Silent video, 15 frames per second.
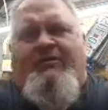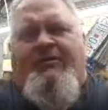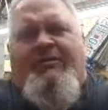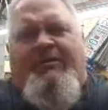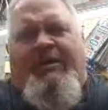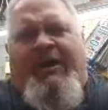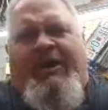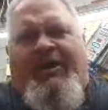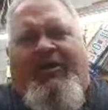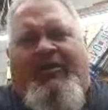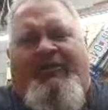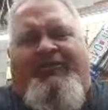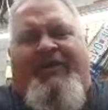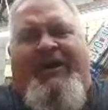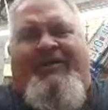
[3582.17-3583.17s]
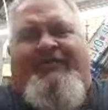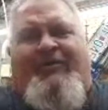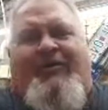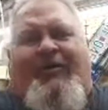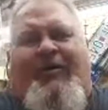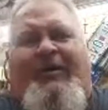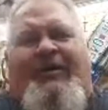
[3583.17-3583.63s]
Hey y'all, if you haven't
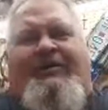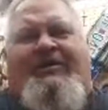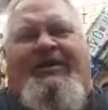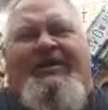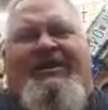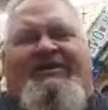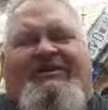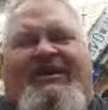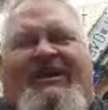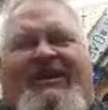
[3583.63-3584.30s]
already, hit that